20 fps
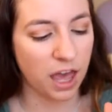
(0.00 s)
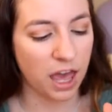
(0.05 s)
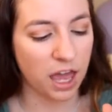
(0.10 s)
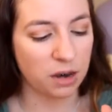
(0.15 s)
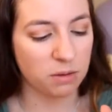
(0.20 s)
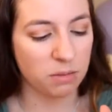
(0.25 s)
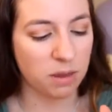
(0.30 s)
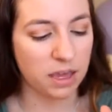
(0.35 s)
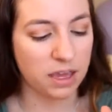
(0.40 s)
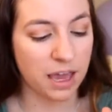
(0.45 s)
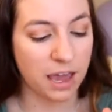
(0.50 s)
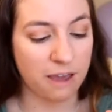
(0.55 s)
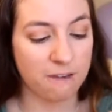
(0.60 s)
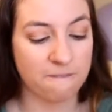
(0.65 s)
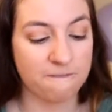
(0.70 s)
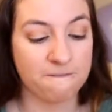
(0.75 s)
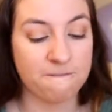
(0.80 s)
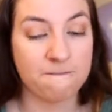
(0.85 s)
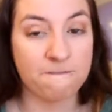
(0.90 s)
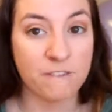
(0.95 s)
and make a
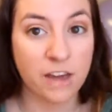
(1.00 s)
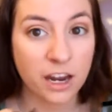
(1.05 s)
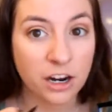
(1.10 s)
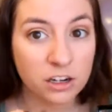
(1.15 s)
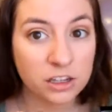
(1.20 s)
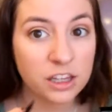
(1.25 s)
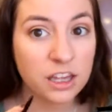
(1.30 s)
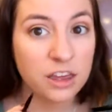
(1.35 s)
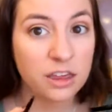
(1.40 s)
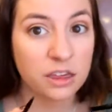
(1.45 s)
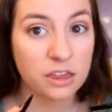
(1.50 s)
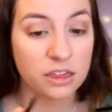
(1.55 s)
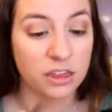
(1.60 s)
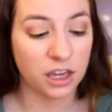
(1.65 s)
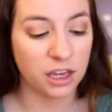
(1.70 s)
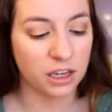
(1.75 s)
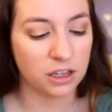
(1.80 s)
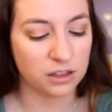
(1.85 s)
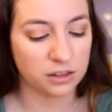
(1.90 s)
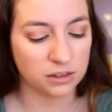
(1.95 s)
fairly
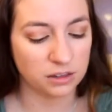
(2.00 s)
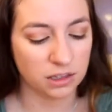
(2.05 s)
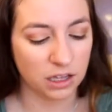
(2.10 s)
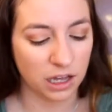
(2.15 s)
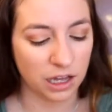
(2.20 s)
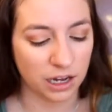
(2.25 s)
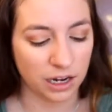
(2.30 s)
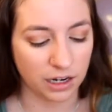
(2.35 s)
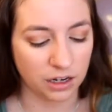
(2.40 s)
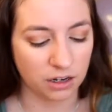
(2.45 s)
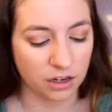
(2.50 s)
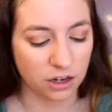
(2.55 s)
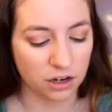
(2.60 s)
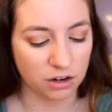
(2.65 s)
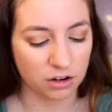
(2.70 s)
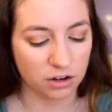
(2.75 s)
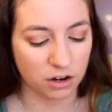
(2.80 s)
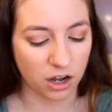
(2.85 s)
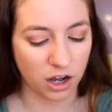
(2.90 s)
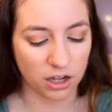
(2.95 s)
thick line
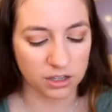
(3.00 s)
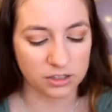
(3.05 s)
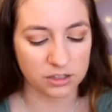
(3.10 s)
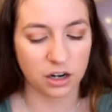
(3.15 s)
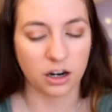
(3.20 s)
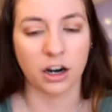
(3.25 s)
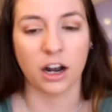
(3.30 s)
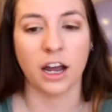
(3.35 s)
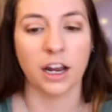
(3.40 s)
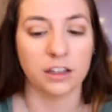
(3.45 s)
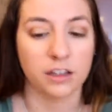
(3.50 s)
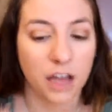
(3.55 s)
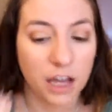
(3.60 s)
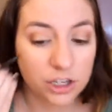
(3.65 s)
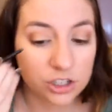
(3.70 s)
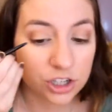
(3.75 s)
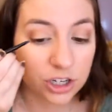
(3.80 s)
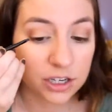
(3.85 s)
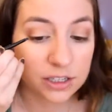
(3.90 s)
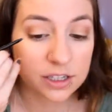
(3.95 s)
across our
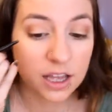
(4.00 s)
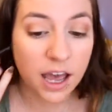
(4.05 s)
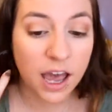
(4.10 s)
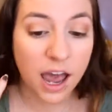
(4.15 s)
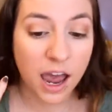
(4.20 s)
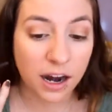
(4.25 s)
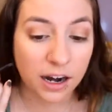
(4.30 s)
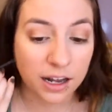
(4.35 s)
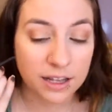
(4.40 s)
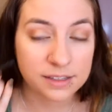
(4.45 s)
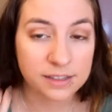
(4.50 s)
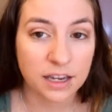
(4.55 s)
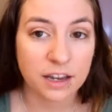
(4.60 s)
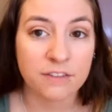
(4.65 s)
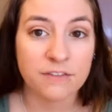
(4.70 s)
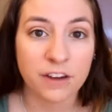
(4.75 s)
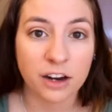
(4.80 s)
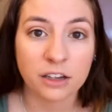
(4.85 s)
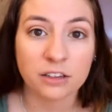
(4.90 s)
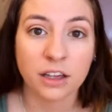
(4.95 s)
eyelashes. And I say
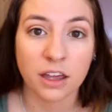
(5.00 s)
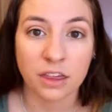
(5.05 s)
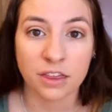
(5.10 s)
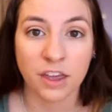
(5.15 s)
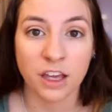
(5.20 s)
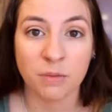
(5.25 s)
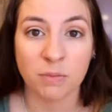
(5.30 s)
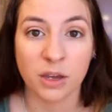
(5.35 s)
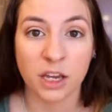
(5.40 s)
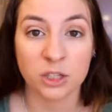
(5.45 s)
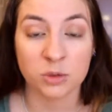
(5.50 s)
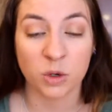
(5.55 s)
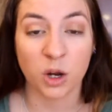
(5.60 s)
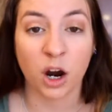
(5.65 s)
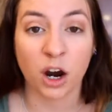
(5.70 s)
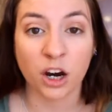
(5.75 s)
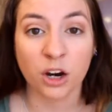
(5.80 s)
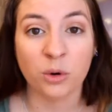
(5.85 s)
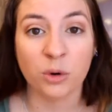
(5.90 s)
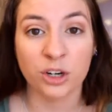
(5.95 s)
fairly thick because we
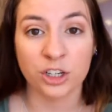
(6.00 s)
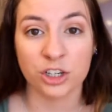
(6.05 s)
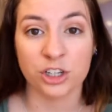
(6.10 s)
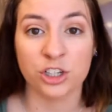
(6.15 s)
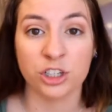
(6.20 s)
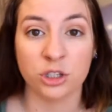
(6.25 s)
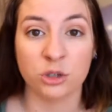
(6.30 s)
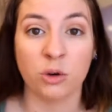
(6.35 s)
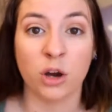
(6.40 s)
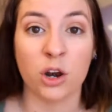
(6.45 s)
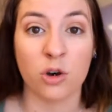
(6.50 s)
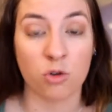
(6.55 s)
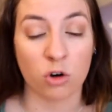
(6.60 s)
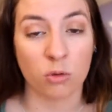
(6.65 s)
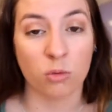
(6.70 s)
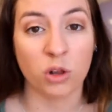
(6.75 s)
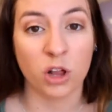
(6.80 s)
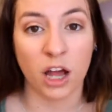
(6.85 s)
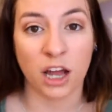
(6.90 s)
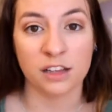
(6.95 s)
are going to do a
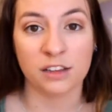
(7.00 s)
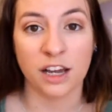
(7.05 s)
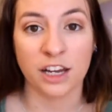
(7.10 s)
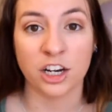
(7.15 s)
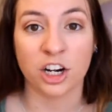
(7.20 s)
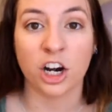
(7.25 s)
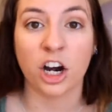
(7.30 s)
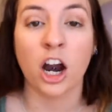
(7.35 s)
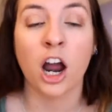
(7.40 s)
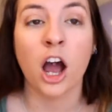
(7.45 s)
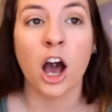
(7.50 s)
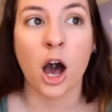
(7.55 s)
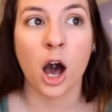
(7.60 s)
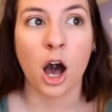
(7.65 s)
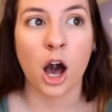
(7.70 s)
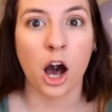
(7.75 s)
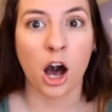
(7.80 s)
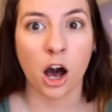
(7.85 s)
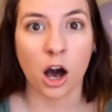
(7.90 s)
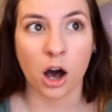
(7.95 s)
normal eyeliner
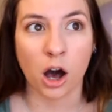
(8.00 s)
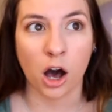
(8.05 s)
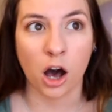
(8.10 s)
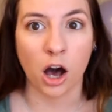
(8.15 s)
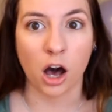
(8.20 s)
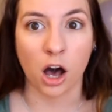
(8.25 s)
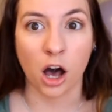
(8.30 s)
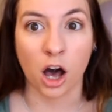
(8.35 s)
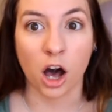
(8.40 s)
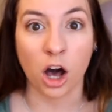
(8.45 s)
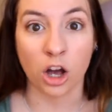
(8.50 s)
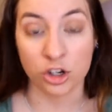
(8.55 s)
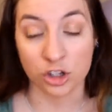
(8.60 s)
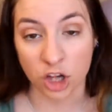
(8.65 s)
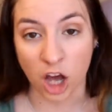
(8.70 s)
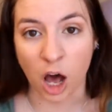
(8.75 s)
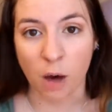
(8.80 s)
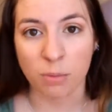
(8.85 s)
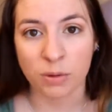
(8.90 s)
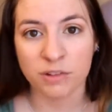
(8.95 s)
on
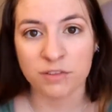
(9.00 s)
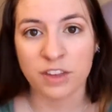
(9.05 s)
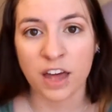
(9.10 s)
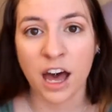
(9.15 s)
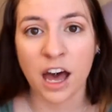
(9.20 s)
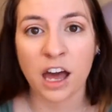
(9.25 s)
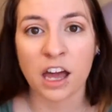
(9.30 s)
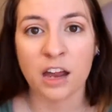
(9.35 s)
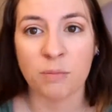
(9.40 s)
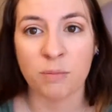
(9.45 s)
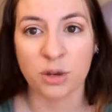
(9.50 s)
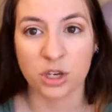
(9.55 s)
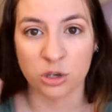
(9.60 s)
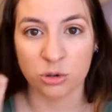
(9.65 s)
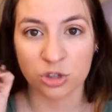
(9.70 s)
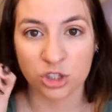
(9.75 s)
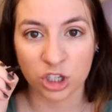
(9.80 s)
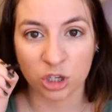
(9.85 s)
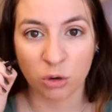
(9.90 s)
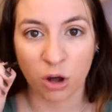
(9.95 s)
top of that, but you
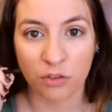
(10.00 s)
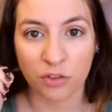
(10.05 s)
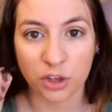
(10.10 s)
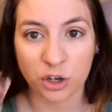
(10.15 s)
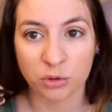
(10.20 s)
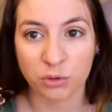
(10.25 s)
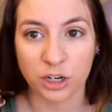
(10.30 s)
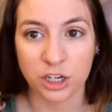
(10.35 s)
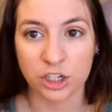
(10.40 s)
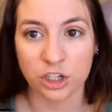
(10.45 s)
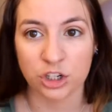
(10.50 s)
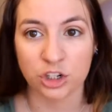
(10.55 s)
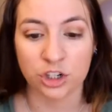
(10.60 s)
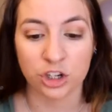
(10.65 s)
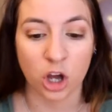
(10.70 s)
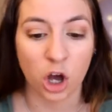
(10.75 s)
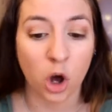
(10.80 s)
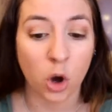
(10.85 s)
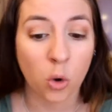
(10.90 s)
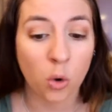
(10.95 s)
still want the green to
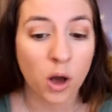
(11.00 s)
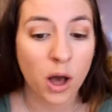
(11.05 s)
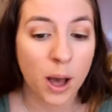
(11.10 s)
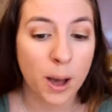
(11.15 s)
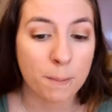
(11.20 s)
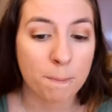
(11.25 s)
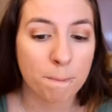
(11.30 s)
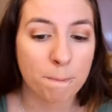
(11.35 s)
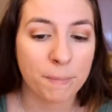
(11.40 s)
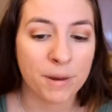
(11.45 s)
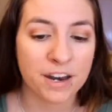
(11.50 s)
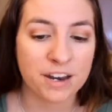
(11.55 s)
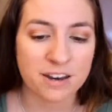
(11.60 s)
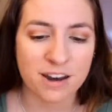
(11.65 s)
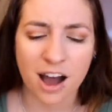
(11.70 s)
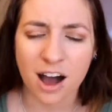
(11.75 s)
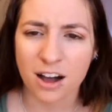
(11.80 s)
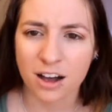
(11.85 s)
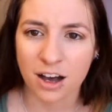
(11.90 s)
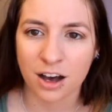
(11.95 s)
show, but
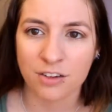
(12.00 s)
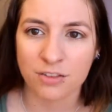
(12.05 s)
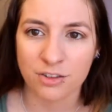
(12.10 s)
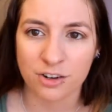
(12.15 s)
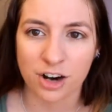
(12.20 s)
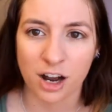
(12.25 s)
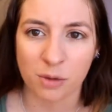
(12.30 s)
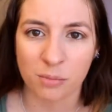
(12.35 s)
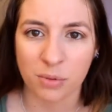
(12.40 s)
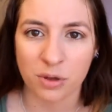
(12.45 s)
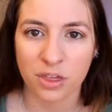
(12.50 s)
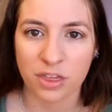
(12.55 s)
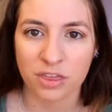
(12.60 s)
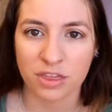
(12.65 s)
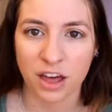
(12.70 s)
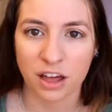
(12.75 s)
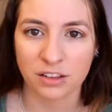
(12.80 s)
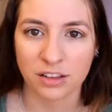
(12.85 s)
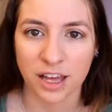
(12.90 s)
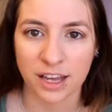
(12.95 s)
not cover up
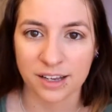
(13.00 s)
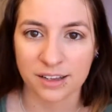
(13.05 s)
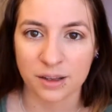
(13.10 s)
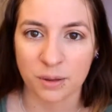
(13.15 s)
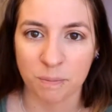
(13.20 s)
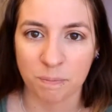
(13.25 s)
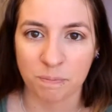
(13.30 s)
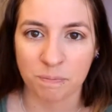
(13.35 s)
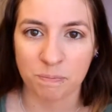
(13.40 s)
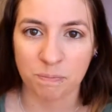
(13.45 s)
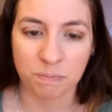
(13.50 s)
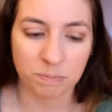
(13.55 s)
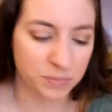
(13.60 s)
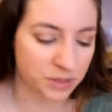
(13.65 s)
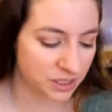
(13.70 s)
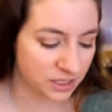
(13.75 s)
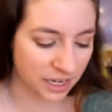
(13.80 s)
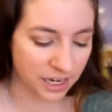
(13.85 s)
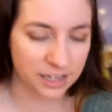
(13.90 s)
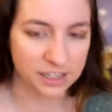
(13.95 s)
that like
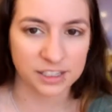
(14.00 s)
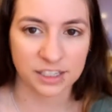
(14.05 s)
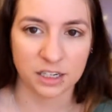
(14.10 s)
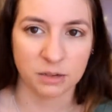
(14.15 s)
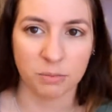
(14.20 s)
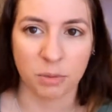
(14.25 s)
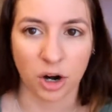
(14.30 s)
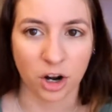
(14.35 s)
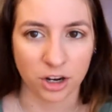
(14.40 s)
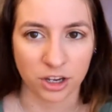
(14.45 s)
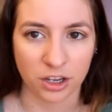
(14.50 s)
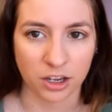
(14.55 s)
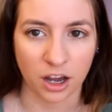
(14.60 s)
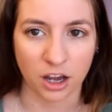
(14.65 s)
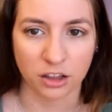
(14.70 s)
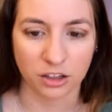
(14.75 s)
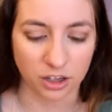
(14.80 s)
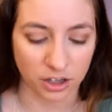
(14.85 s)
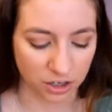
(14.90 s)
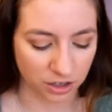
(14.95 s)
sandy, barky
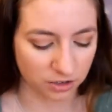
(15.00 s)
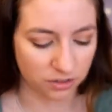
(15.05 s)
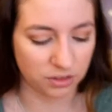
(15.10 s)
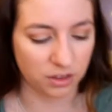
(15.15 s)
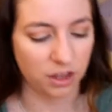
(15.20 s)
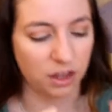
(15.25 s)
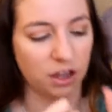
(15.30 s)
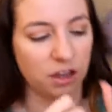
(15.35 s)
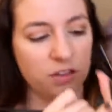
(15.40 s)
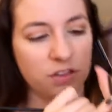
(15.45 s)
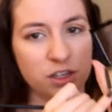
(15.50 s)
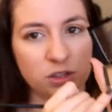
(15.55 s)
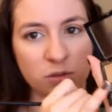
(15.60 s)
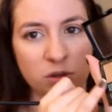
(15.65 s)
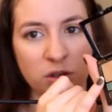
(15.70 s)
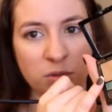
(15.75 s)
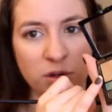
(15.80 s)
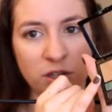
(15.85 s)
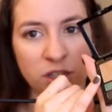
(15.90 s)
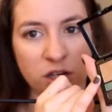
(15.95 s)
color, this
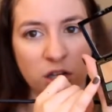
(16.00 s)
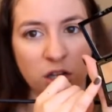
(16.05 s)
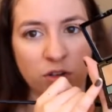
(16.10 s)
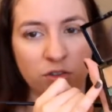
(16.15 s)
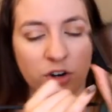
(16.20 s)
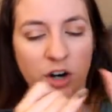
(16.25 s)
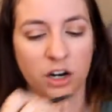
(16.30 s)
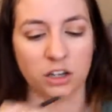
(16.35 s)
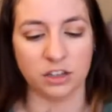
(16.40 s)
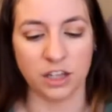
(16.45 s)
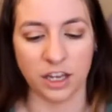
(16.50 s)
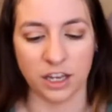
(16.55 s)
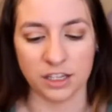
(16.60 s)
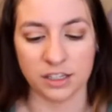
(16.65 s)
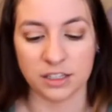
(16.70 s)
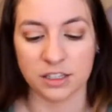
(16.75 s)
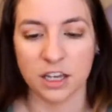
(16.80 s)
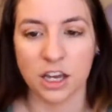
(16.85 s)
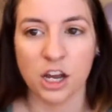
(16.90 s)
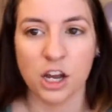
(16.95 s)
one that we did all over our
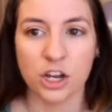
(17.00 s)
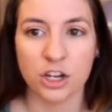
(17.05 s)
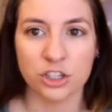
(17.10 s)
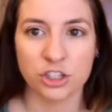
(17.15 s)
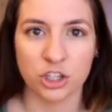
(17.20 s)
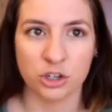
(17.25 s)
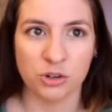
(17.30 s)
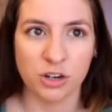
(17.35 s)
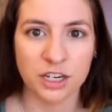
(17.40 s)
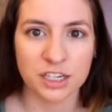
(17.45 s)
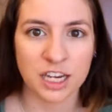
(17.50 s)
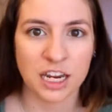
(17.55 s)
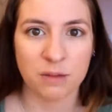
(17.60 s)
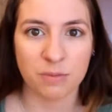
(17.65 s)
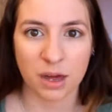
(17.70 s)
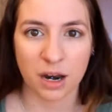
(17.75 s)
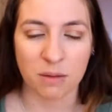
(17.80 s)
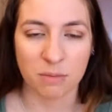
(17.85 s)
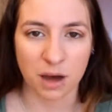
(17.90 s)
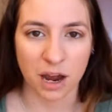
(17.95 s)
lids. So you need to keep
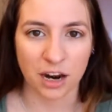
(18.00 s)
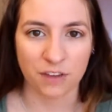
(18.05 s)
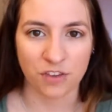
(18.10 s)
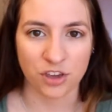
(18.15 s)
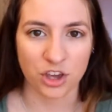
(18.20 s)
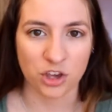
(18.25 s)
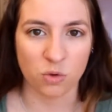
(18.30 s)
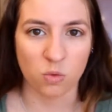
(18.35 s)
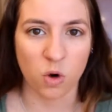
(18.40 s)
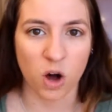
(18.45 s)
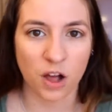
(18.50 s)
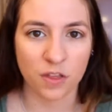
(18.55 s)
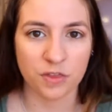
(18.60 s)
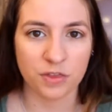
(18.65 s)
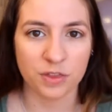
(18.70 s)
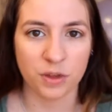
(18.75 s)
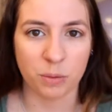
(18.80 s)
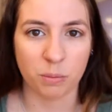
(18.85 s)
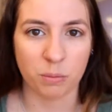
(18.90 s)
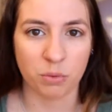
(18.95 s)
that in mind, that you
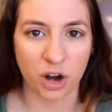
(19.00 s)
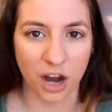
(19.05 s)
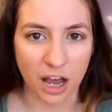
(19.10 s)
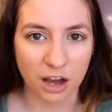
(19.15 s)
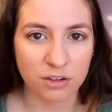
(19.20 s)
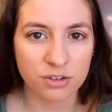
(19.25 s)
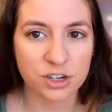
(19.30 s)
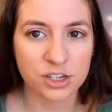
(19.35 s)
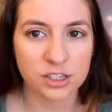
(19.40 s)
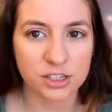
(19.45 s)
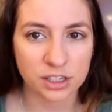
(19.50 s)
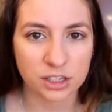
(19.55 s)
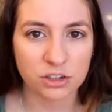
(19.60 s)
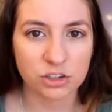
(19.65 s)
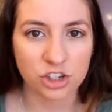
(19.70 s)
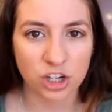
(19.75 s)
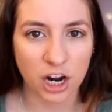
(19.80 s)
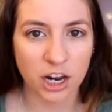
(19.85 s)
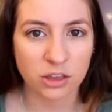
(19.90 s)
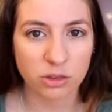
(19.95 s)
want the brown to still
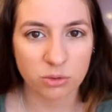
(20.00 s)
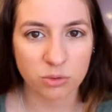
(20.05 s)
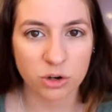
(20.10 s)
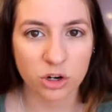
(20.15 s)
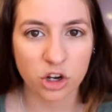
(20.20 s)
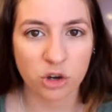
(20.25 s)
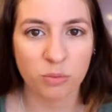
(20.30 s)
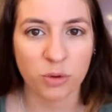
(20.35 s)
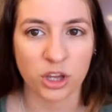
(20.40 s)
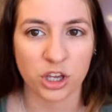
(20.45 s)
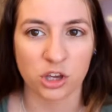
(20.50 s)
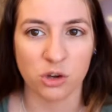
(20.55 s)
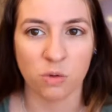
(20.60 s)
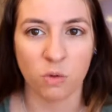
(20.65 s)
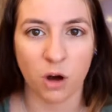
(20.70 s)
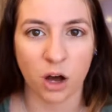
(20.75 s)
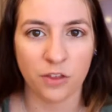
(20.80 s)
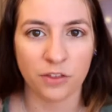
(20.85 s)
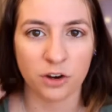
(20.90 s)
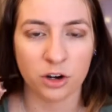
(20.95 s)
shine through, but you
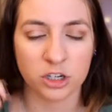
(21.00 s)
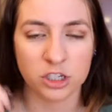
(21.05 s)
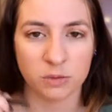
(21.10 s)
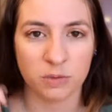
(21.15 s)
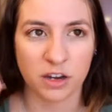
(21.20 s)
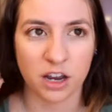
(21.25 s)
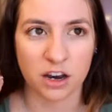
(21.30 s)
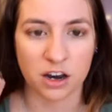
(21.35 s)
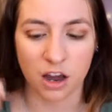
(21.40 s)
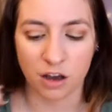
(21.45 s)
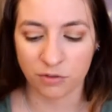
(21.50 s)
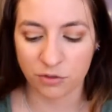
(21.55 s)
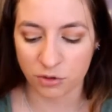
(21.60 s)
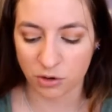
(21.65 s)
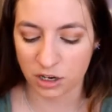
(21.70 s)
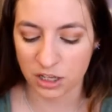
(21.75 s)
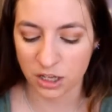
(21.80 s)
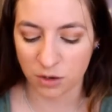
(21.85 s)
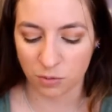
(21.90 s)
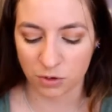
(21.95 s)
want there to be enough
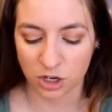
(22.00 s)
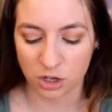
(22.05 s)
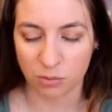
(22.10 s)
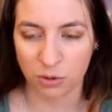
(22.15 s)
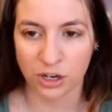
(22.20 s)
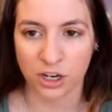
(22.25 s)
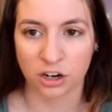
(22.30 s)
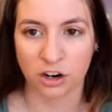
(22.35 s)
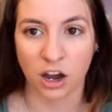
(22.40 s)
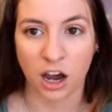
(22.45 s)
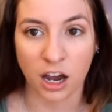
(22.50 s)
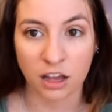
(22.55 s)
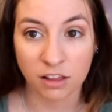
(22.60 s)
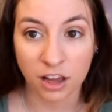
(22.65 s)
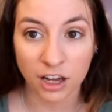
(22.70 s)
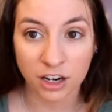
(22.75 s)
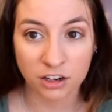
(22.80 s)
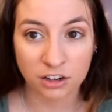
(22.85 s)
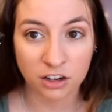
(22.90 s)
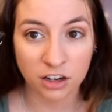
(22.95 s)
green that when you put your
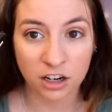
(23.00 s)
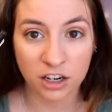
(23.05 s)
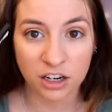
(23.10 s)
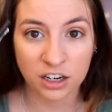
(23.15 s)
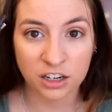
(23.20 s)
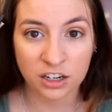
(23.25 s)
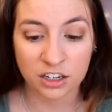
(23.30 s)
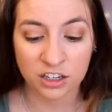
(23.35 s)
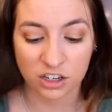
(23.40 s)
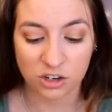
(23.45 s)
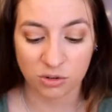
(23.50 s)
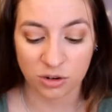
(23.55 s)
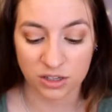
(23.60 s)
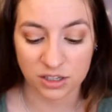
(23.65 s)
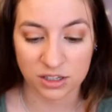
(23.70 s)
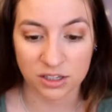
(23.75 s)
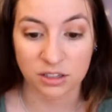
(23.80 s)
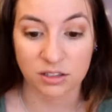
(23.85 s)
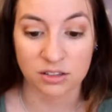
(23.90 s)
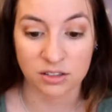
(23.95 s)
eyeliner on, you can
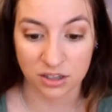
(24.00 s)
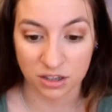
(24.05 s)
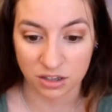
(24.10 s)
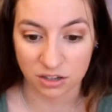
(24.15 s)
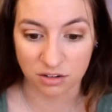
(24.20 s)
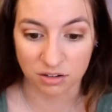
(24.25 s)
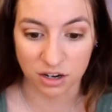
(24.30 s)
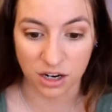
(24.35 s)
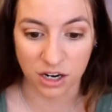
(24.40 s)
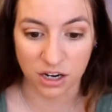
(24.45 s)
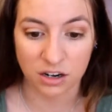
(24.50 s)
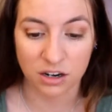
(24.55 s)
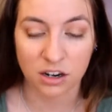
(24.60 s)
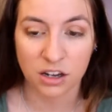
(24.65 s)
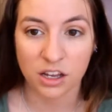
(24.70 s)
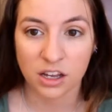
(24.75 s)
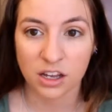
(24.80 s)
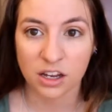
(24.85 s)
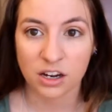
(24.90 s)
still see the green.